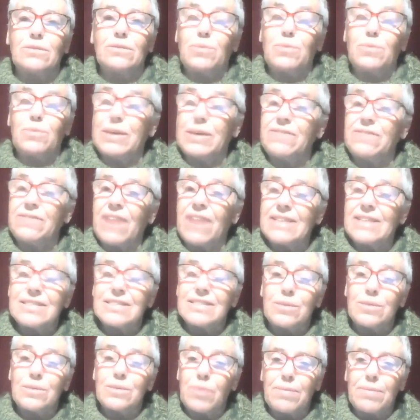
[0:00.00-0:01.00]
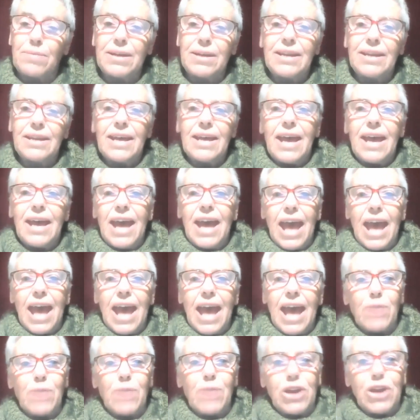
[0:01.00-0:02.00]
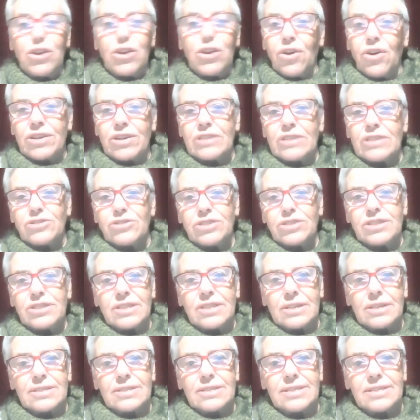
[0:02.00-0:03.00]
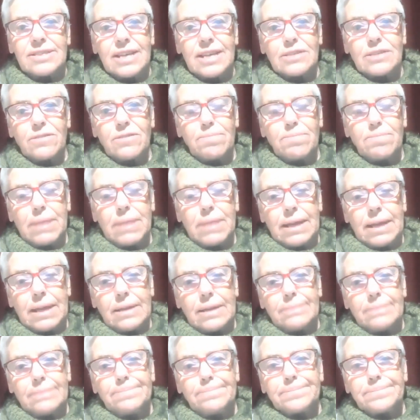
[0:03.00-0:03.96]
We fancy women, and we're not interested in sex of men.